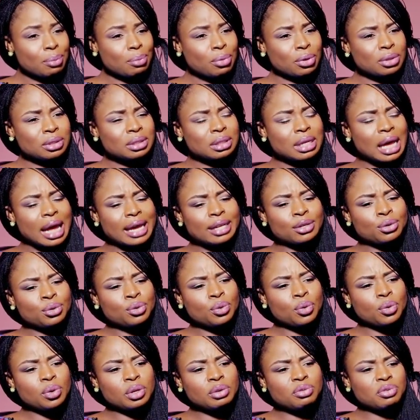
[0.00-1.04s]
but I don't
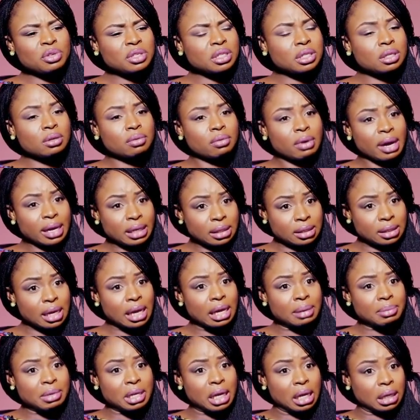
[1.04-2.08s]
know if it's the right
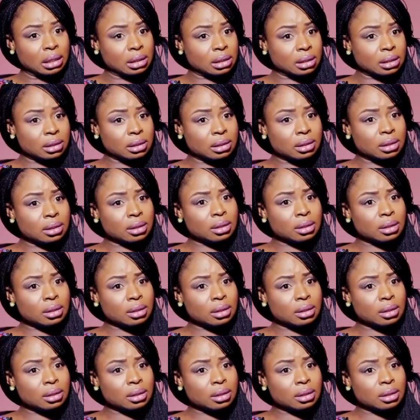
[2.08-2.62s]
time yet.